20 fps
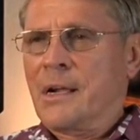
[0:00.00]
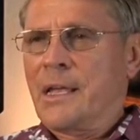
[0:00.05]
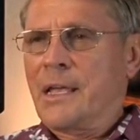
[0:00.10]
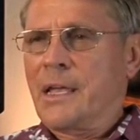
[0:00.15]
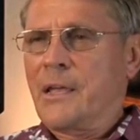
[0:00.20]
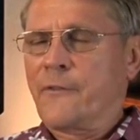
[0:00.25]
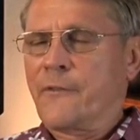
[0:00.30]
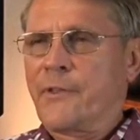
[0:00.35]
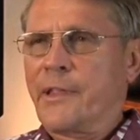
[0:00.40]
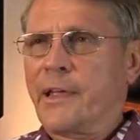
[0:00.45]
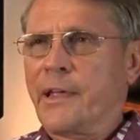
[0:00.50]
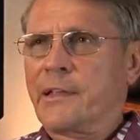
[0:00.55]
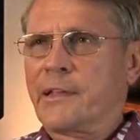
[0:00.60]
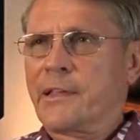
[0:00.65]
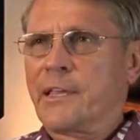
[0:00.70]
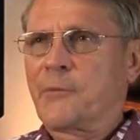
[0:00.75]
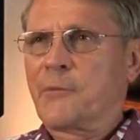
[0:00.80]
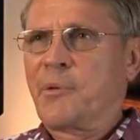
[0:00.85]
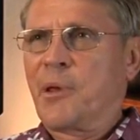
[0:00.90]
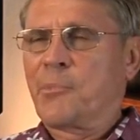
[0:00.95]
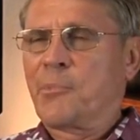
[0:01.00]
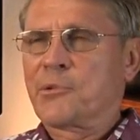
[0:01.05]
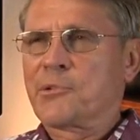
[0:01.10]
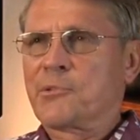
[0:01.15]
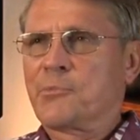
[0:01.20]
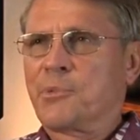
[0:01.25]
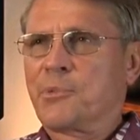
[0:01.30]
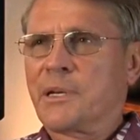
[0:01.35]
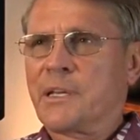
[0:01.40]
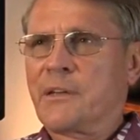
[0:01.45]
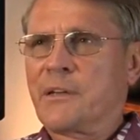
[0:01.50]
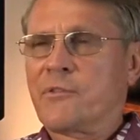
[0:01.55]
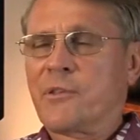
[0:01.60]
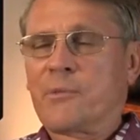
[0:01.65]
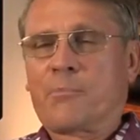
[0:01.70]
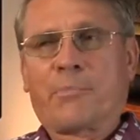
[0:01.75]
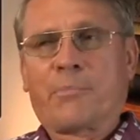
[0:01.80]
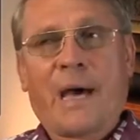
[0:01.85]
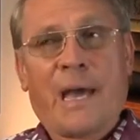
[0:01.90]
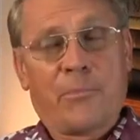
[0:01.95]
If they could get people to believe
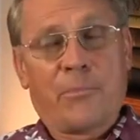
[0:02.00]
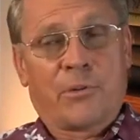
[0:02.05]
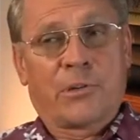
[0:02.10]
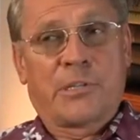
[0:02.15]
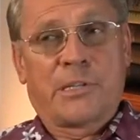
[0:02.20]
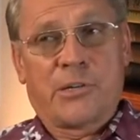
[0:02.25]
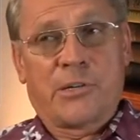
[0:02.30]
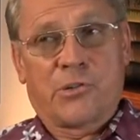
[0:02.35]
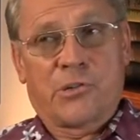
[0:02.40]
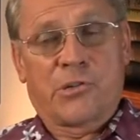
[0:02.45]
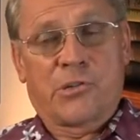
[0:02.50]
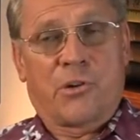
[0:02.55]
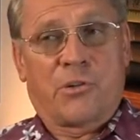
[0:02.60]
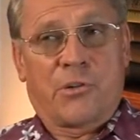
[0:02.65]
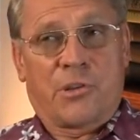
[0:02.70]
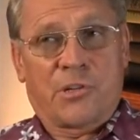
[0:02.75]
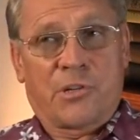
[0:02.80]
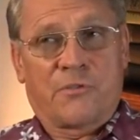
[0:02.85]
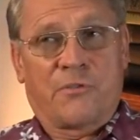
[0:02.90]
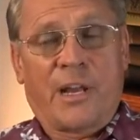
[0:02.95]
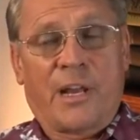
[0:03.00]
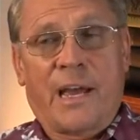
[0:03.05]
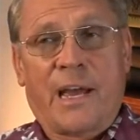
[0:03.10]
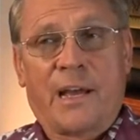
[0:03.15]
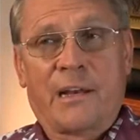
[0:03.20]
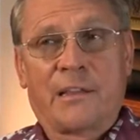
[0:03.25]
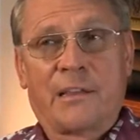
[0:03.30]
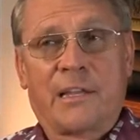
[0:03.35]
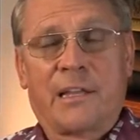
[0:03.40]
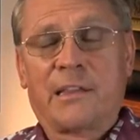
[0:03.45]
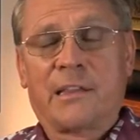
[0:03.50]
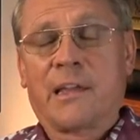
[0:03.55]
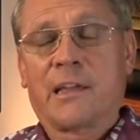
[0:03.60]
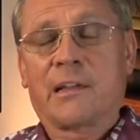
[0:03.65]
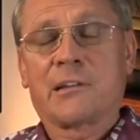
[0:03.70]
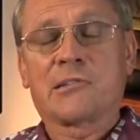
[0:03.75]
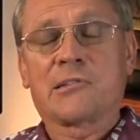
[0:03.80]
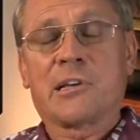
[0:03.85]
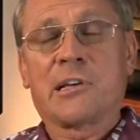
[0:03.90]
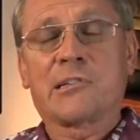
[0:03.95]
the Bible teaches the earth is flat, then they
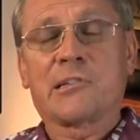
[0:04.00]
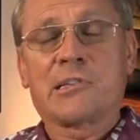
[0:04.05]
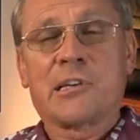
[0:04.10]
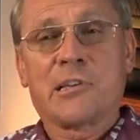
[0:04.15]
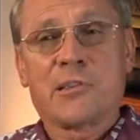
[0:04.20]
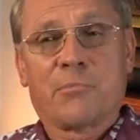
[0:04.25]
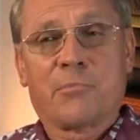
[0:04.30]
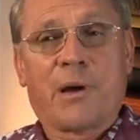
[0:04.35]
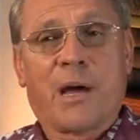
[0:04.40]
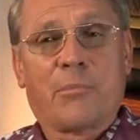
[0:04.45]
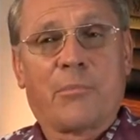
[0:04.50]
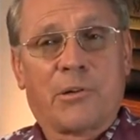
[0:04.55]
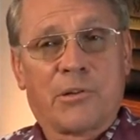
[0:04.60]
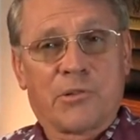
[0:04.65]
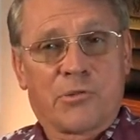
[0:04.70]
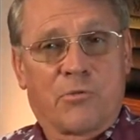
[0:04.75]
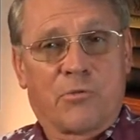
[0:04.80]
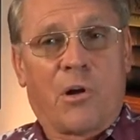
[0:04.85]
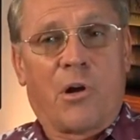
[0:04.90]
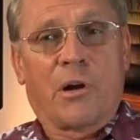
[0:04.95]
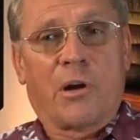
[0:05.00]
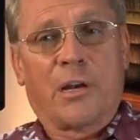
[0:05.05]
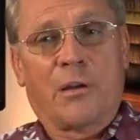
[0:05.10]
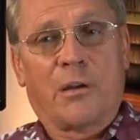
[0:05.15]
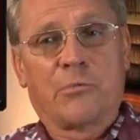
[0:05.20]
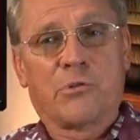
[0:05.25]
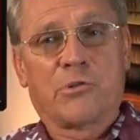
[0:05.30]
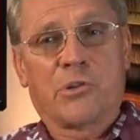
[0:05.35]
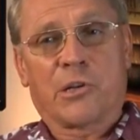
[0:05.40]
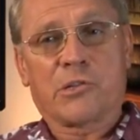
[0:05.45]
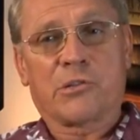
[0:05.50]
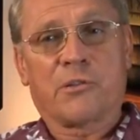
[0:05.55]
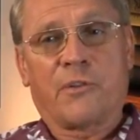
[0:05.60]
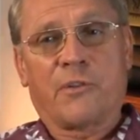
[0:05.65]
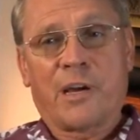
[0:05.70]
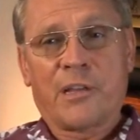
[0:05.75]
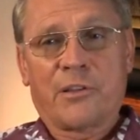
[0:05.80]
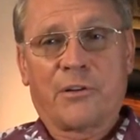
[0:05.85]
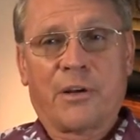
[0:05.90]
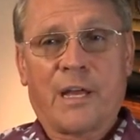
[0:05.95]
could say, see, the Bible is wrong, and it would
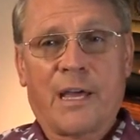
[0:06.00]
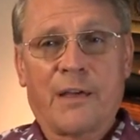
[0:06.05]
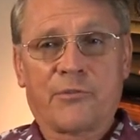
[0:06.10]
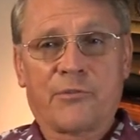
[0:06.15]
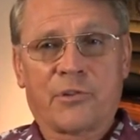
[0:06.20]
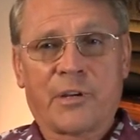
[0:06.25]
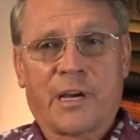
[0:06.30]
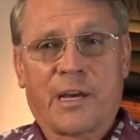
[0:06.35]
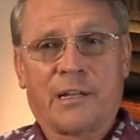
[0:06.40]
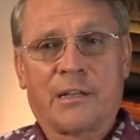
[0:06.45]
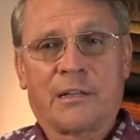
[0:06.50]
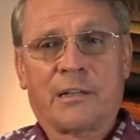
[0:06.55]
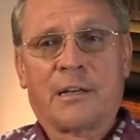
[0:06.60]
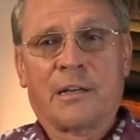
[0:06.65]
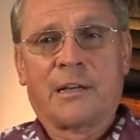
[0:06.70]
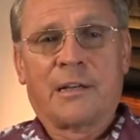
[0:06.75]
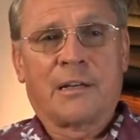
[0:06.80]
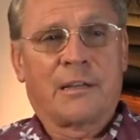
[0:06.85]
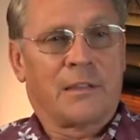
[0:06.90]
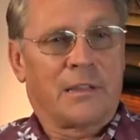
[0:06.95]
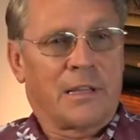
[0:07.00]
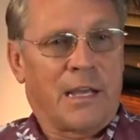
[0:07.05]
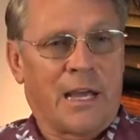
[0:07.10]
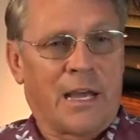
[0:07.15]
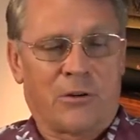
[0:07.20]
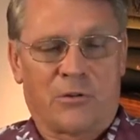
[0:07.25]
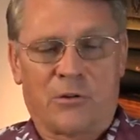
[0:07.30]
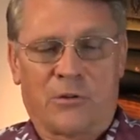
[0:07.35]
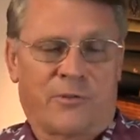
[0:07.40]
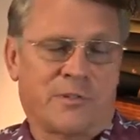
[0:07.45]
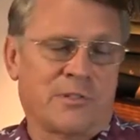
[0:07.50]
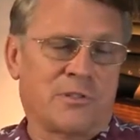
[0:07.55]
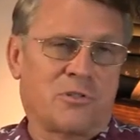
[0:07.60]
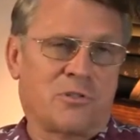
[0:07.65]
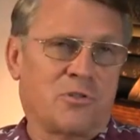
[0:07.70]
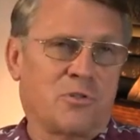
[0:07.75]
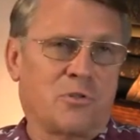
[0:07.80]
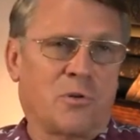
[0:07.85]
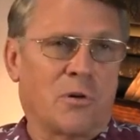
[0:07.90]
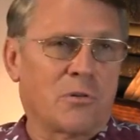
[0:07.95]
justify their lifestyle. I don't know if it's a
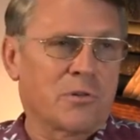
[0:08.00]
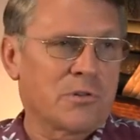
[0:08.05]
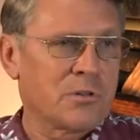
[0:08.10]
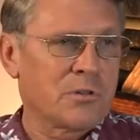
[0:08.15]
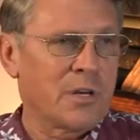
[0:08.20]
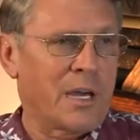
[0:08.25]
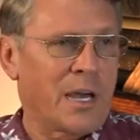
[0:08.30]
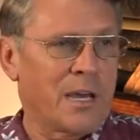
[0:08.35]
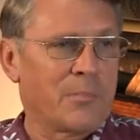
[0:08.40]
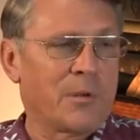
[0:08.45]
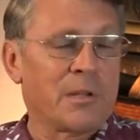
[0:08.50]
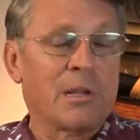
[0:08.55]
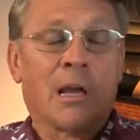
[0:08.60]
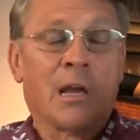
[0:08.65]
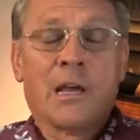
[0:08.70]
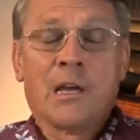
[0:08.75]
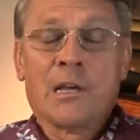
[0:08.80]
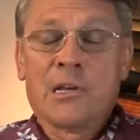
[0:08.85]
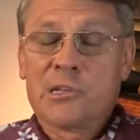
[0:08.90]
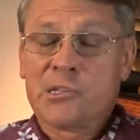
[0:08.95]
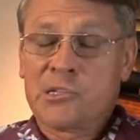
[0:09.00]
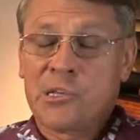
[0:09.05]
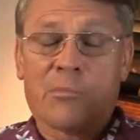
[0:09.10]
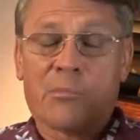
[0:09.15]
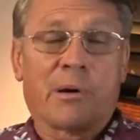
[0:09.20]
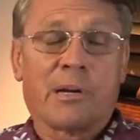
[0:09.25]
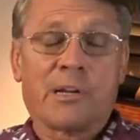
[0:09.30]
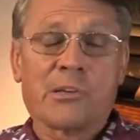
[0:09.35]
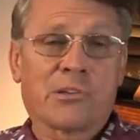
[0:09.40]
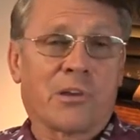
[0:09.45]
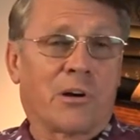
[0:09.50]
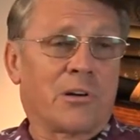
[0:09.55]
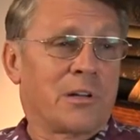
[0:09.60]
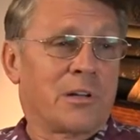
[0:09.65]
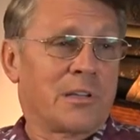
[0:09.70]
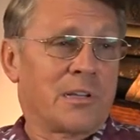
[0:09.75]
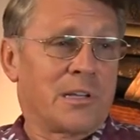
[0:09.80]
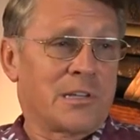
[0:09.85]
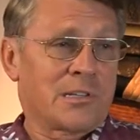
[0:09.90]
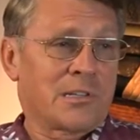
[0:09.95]
Jew hoax or not, but somebody
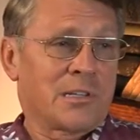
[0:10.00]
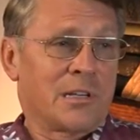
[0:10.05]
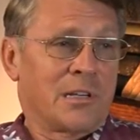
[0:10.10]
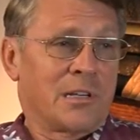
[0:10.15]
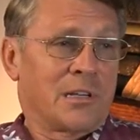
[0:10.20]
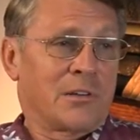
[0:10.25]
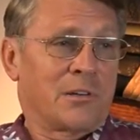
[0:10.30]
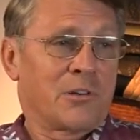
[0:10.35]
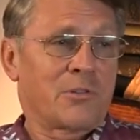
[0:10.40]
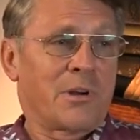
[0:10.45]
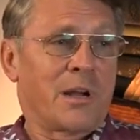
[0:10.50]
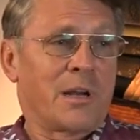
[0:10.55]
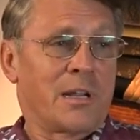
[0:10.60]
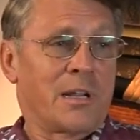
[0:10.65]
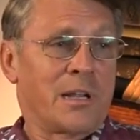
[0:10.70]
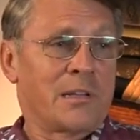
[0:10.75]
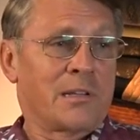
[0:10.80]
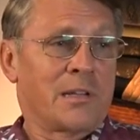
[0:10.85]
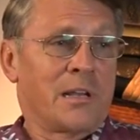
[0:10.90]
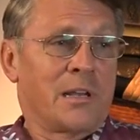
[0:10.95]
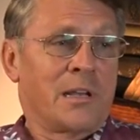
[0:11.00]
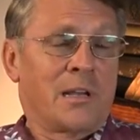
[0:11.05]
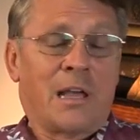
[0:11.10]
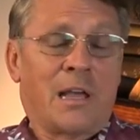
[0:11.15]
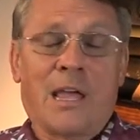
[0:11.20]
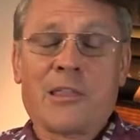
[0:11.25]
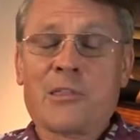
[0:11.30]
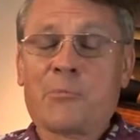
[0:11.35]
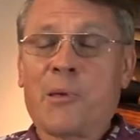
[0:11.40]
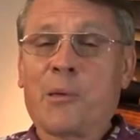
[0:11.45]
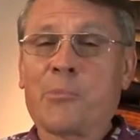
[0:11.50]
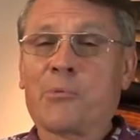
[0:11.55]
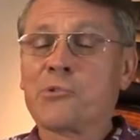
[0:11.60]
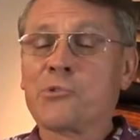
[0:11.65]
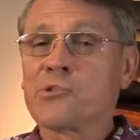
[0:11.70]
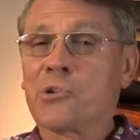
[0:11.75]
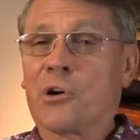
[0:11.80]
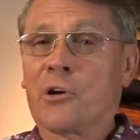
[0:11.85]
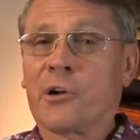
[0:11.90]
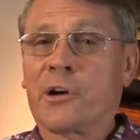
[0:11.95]
started this to try to, and the people who
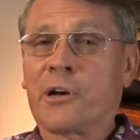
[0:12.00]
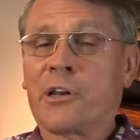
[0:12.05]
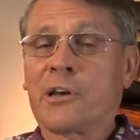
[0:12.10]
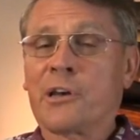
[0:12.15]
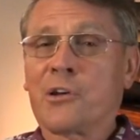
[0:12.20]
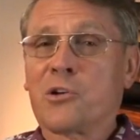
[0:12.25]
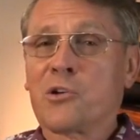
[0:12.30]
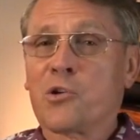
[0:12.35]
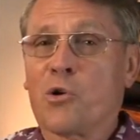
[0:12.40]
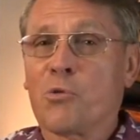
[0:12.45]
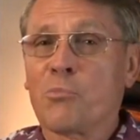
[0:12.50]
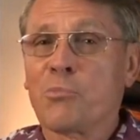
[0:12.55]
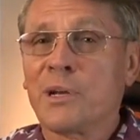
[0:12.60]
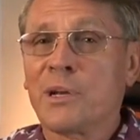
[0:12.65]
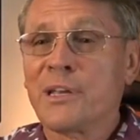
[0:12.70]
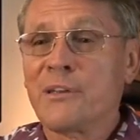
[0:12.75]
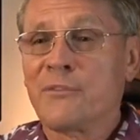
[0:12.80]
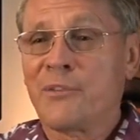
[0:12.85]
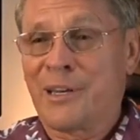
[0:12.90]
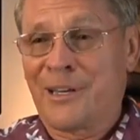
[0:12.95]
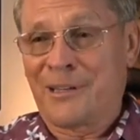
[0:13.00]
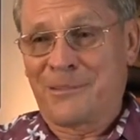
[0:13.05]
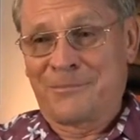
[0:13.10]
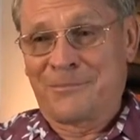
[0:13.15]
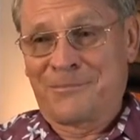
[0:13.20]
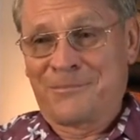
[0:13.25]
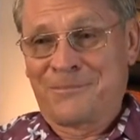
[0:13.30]
started it don't believe in it.